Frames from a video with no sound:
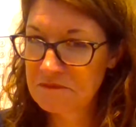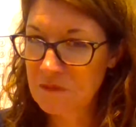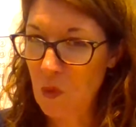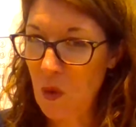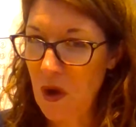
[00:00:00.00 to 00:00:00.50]

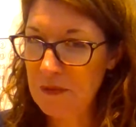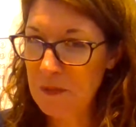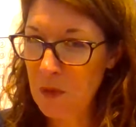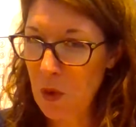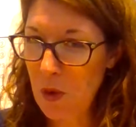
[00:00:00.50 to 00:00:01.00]
One
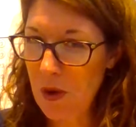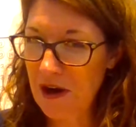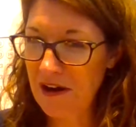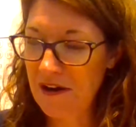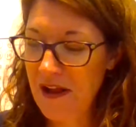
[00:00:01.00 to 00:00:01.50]

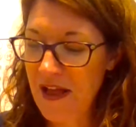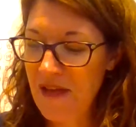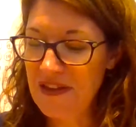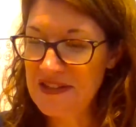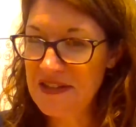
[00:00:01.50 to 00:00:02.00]
more.
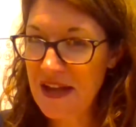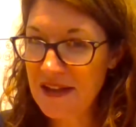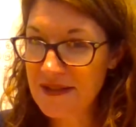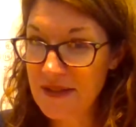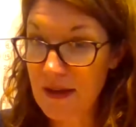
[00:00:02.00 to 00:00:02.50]
This
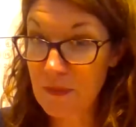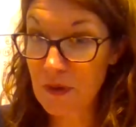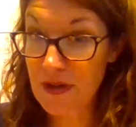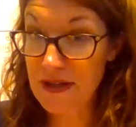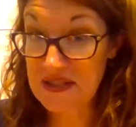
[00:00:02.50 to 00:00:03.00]
next number
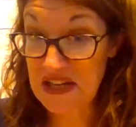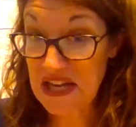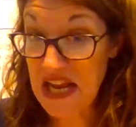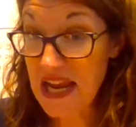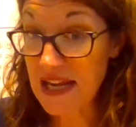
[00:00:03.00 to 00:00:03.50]
is an
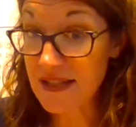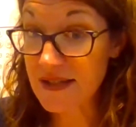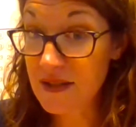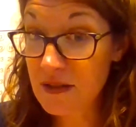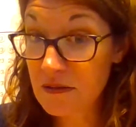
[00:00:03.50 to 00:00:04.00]

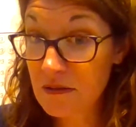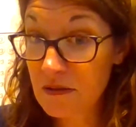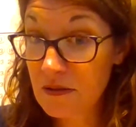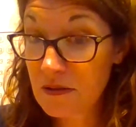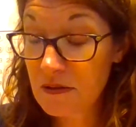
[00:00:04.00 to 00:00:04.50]
8.
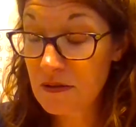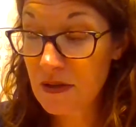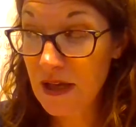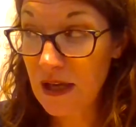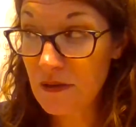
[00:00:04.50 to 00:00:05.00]

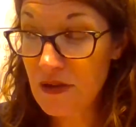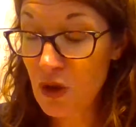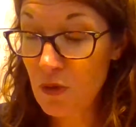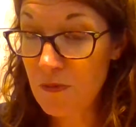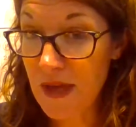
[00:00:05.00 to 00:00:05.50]
How do
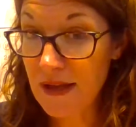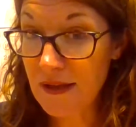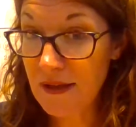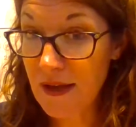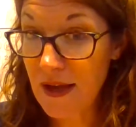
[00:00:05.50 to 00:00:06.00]
you make
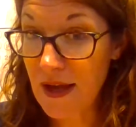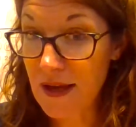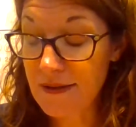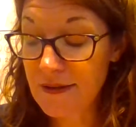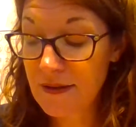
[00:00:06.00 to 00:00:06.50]
an
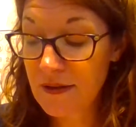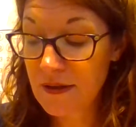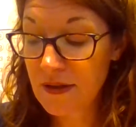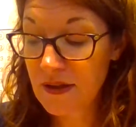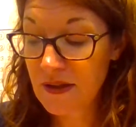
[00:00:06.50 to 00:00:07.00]
8?
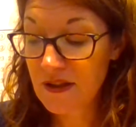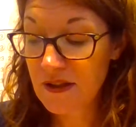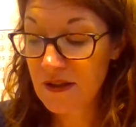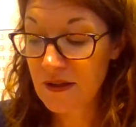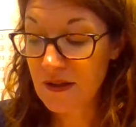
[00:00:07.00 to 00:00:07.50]

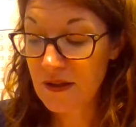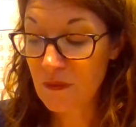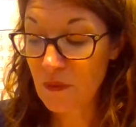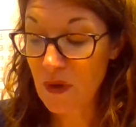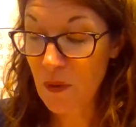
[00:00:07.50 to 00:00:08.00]

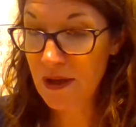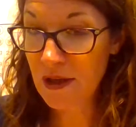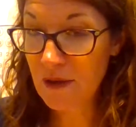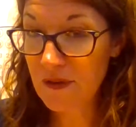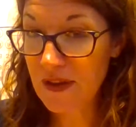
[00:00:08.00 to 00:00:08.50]
We went
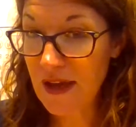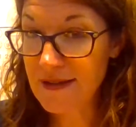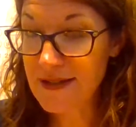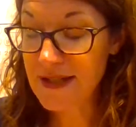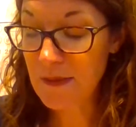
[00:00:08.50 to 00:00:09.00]
over that
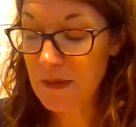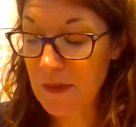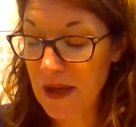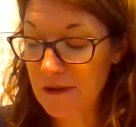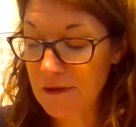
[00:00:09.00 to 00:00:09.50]
in some of
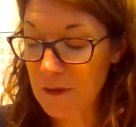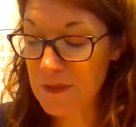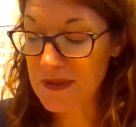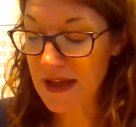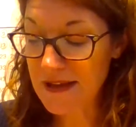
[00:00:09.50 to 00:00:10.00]
my
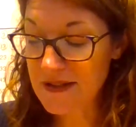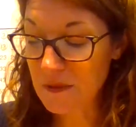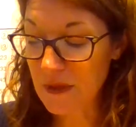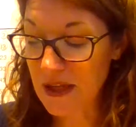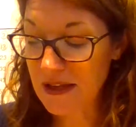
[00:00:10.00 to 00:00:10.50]
groups last
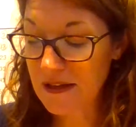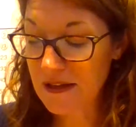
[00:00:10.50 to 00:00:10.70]
week.